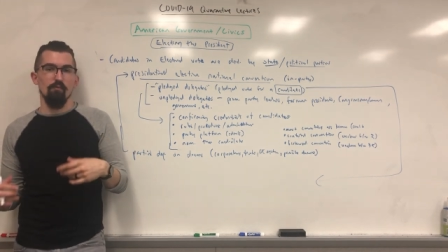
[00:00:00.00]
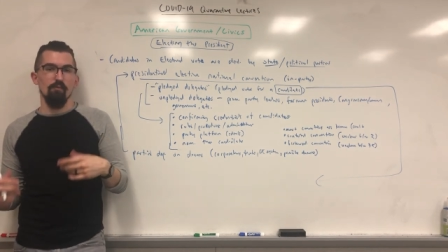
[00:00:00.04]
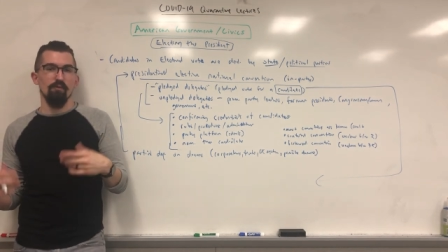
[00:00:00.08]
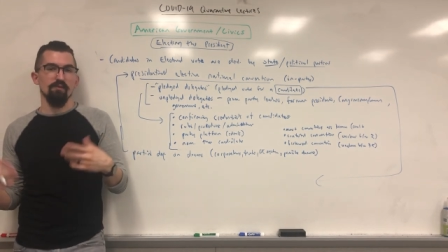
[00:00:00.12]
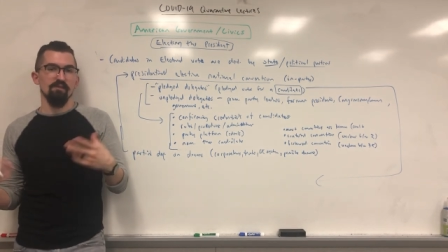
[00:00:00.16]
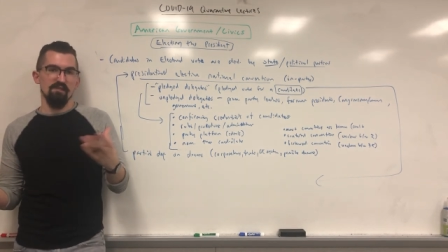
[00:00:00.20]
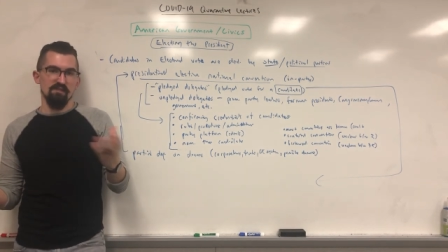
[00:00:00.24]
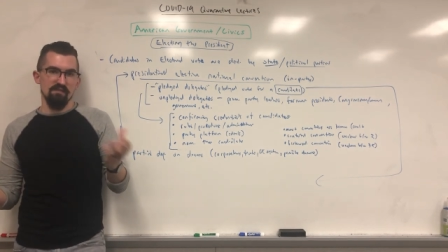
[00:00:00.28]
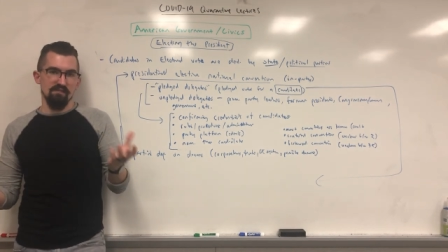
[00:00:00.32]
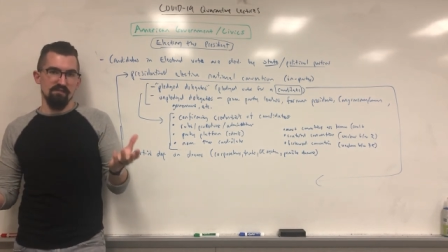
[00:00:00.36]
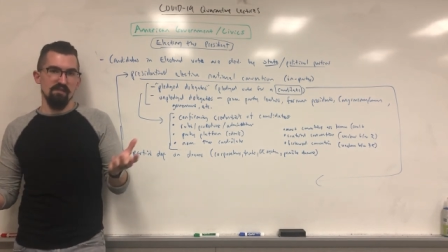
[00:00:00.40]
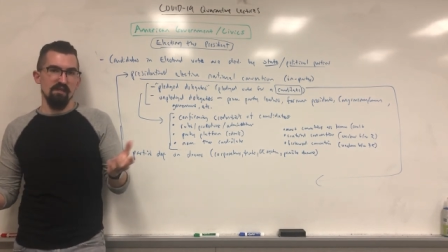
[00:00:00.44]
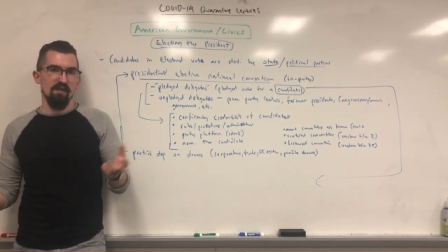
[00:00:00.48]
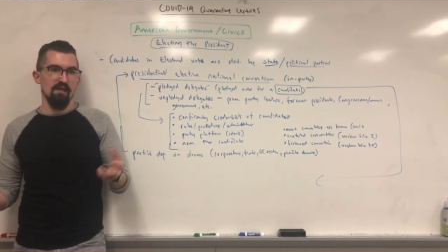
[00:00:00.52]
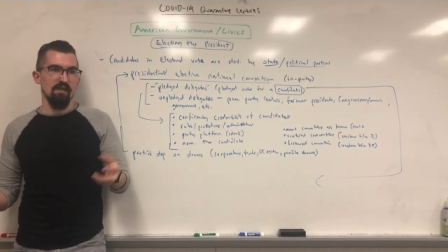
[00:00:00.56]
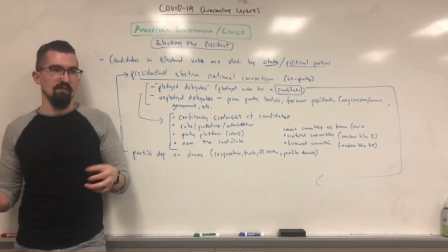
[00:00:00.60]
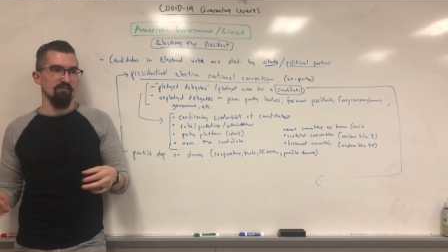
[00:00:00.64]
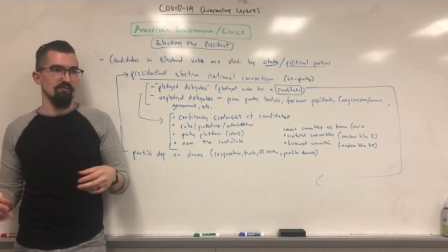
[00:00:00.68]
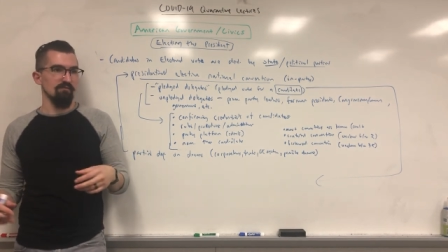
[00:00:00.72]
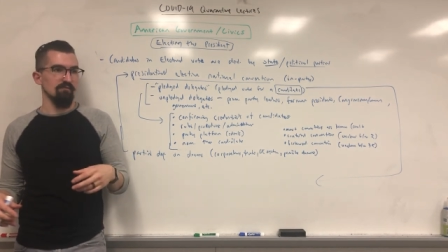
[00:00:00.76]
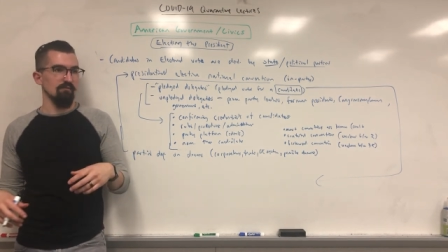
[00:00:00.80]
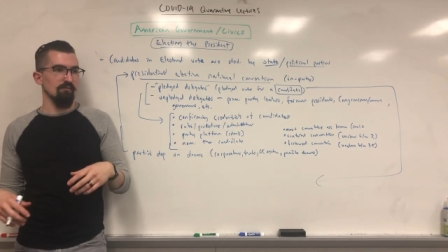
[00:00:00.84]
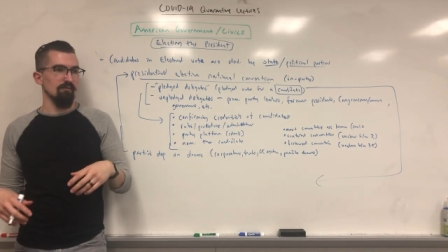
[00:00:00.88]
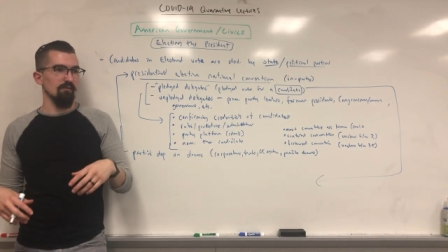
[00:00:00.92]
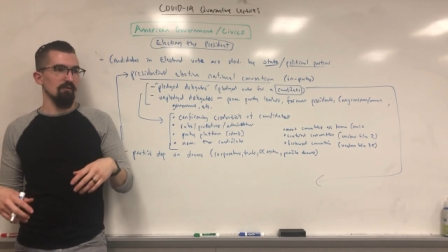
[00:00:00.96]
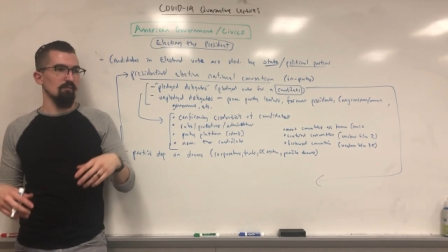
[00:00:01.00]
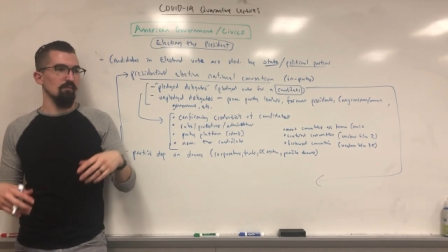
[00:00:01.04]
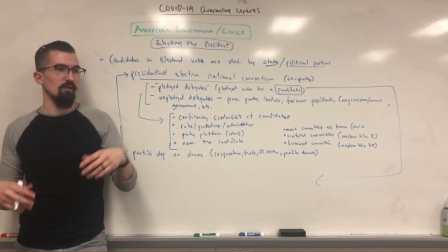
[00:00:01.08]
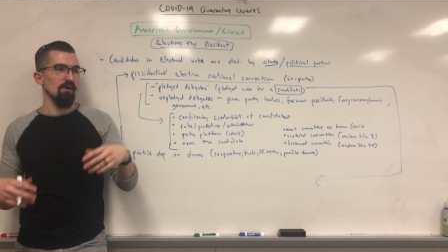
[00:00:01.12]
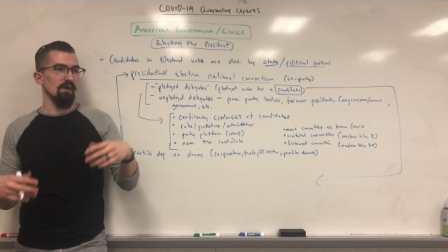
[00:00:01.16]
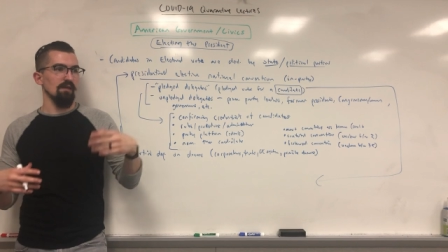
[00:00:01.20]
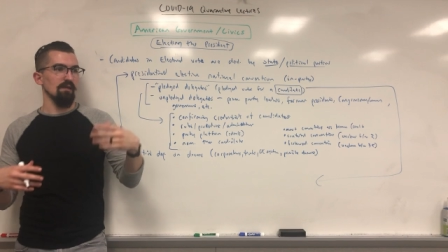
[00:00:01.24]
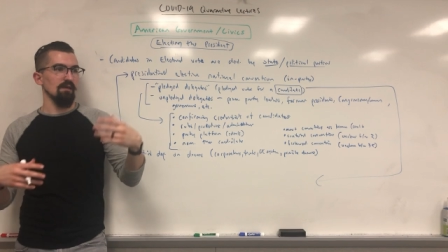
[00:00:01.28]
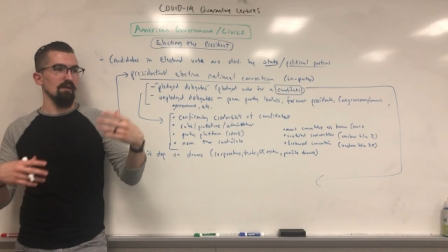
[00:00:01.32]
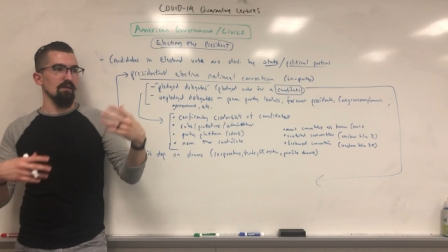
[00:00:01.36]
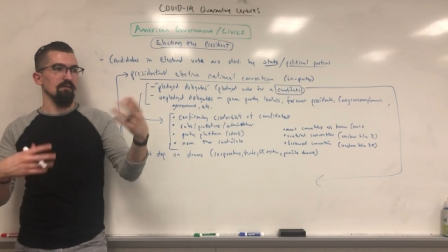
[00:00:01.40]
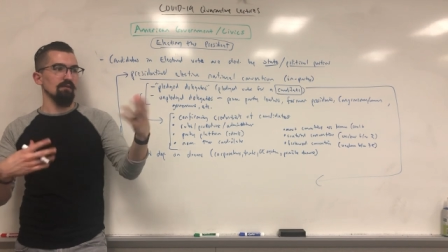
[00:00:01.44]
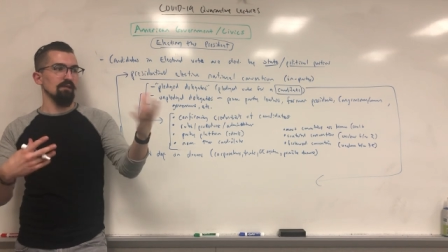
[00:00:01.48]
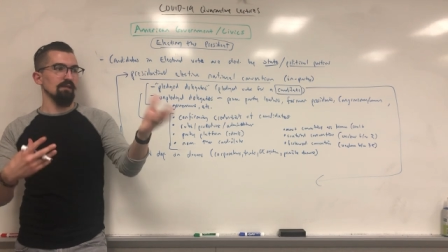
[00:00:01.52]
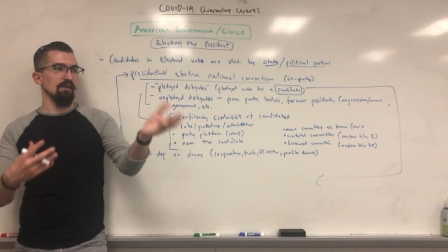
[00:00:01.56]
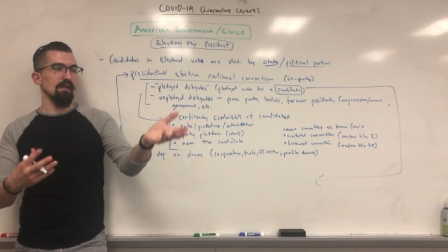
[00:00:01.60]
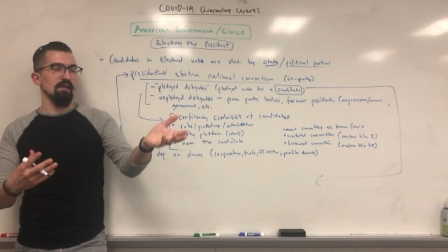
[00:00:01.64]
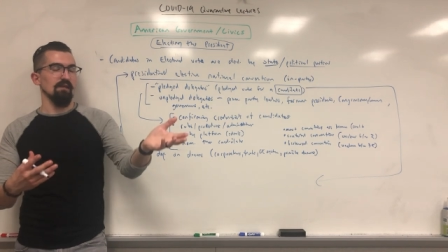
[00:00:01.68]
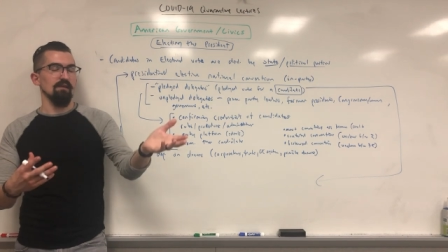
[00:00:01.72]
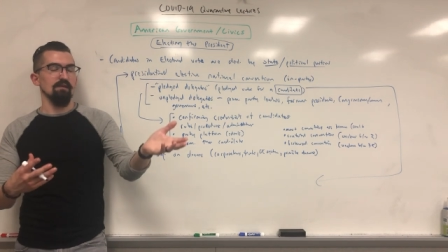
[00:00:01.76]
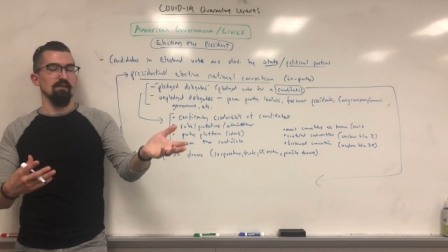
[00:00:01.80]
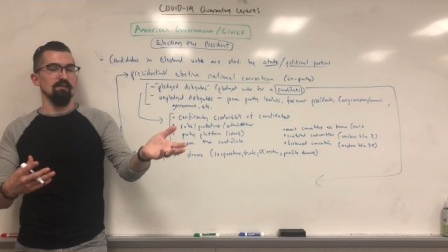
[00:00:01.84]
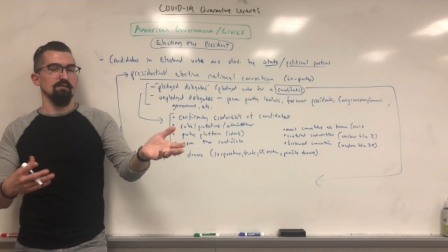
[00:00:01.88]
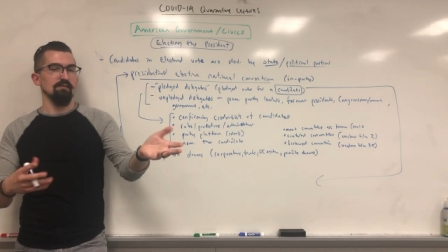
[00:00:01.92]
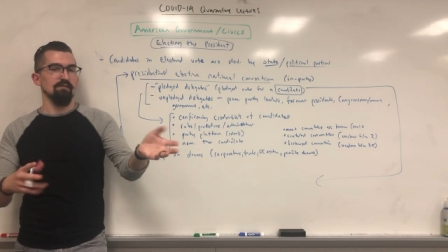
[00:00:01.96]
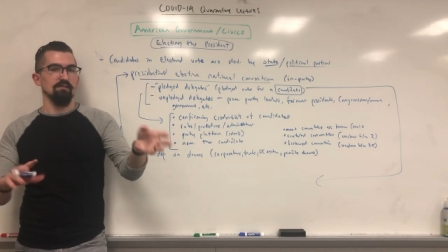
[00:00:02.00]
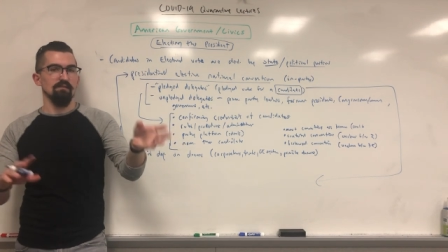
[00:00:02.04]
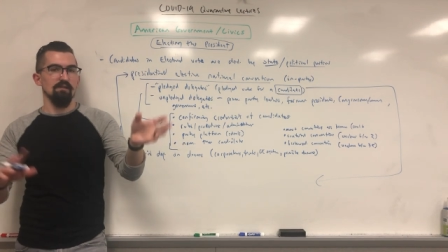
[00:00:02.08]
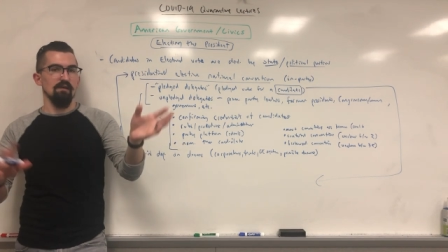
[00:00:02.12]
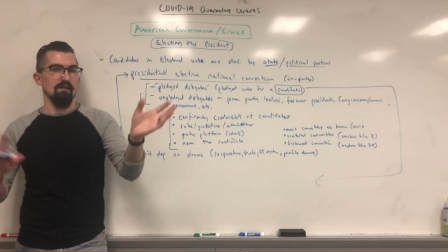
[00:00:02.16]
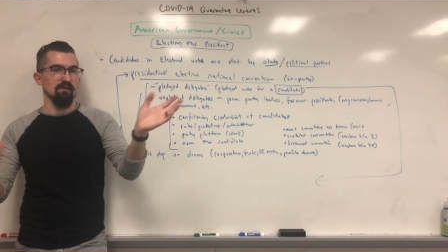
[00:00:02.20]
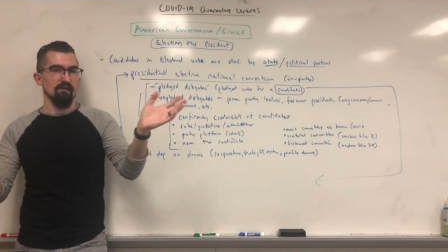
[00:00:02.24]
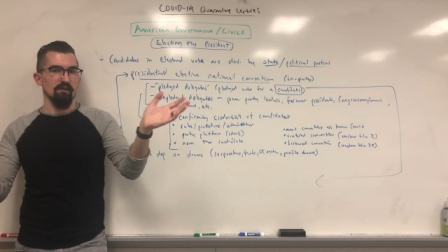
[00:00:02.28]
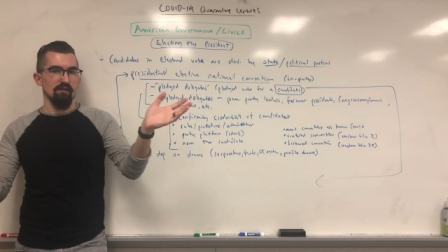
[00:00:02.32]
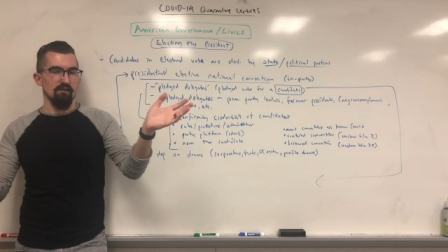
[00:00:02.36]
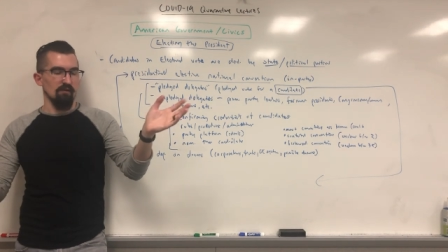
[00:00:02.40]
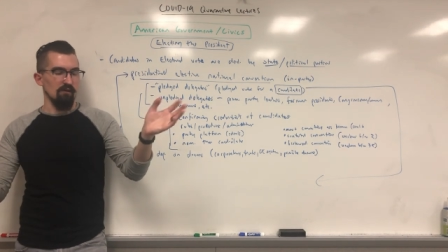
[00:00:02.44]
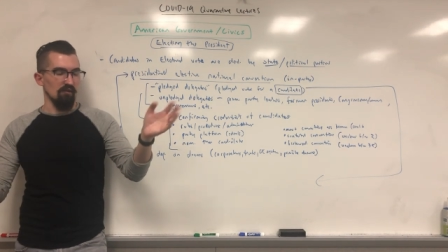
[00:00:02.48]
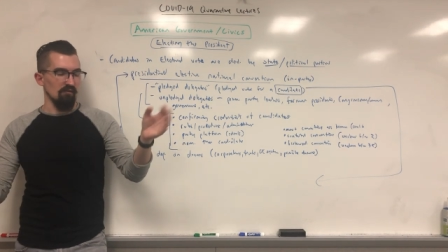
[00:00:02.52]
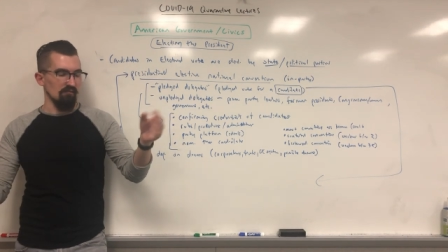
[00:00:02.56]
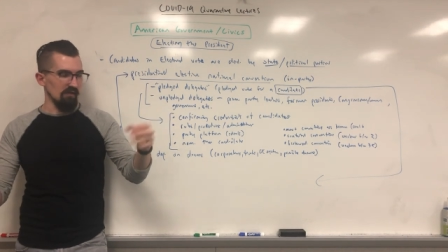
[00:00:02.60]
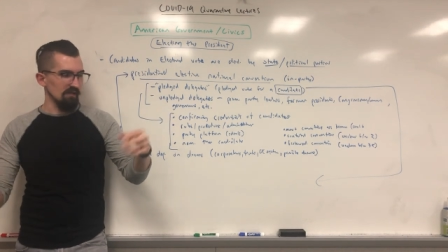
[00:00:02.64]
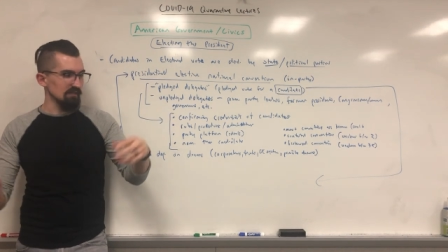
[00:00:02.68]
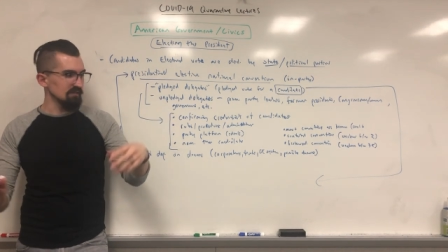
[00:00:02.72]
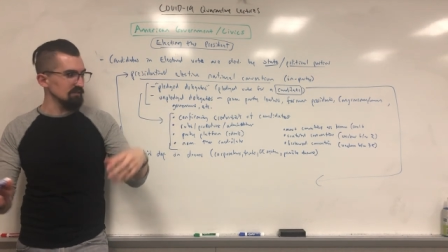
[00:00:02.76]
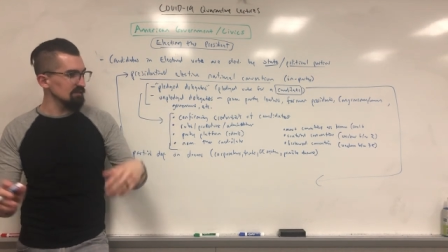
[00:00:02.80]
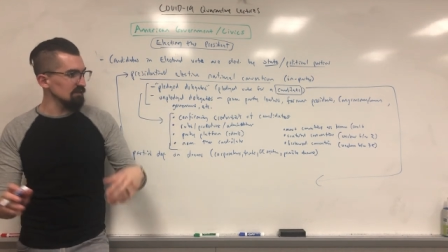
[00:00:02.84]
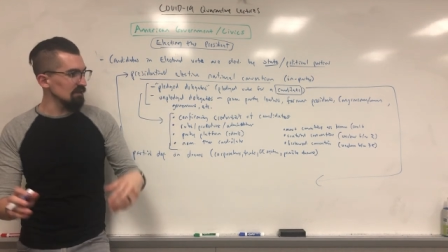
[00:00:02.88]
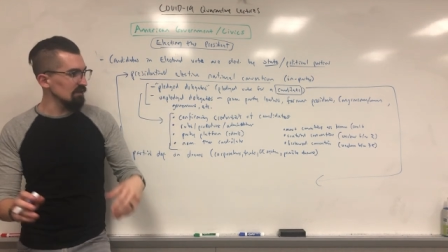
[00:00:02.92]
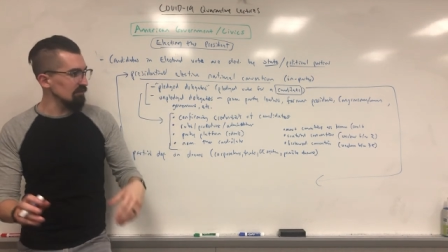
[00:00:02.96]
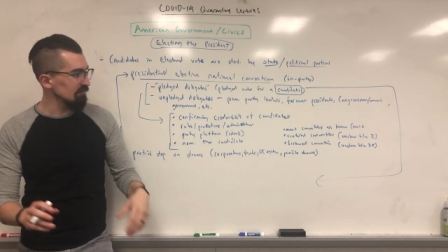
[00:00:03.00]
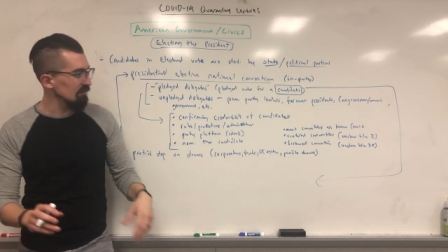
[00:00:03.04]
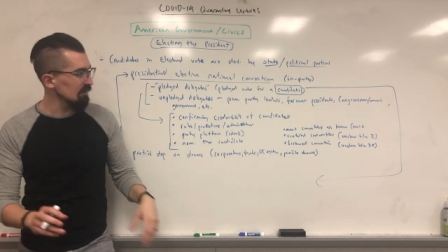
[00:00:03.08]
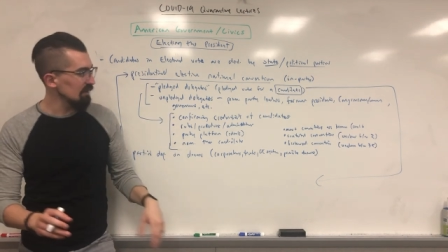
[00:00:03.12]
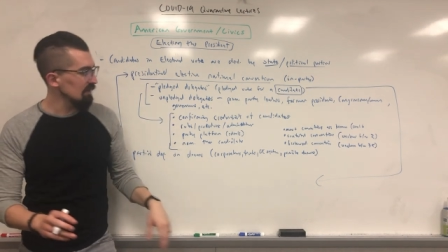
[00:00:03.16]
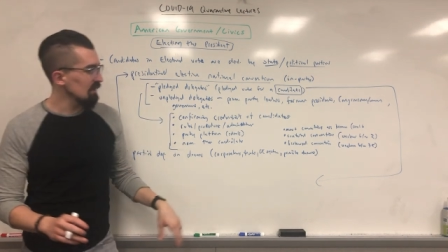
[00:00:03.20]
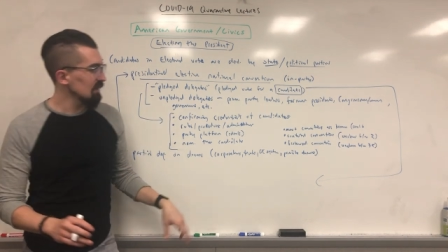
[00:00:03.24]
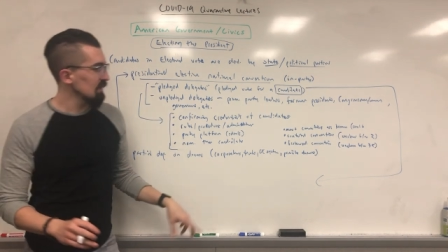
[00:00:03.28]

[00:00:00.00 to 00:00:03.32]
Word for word: what they stand for, and why the other candidates suck, and all that stuff.